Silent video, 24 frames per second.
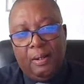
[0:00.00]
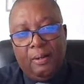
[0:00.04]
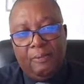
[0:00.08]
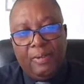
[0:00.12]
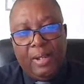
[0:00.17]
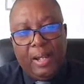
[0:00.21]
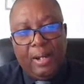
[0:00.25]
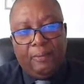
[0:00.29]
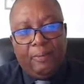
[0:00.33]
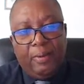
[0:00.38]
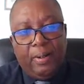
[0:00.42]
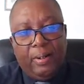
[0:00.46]

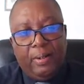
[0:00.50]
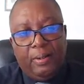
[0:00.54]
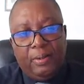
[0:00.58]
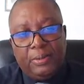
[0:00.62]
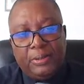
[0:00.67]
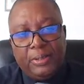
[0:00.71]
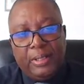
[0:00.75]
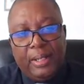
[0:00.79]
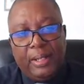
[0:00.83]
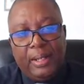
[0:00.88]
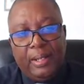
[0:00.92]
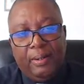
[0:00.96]
of
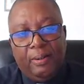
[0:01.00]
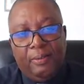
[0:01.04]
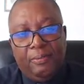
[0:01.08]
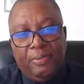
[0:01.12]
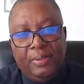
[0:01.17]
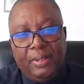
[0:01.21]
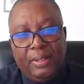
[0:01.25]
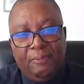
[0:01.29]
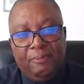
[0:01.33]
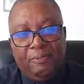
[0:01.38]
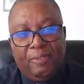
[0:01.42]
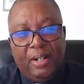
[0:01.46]
agriculture,
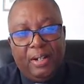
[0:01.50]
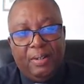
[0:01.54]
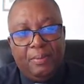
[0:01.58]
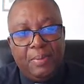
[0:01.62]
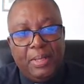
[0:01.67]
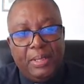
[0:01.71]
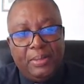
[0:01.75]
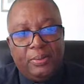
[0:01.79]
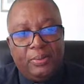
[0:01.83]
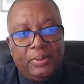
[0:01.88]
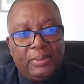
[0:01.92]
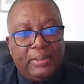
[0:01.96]
health, and
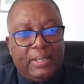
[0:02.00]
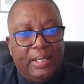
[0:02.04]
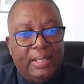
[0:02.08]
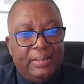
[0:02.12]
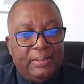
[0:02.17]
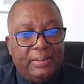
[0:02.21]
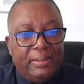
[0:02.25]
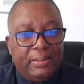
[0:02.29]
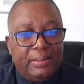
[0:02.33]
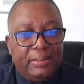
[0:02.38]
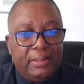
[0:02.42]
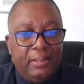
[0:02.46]
environmental
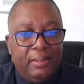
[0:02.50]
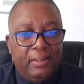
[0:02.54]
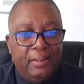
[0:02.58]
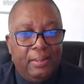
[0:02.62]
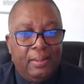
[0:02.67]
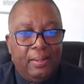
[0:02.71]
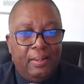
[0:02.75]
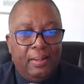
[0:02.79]
sciences?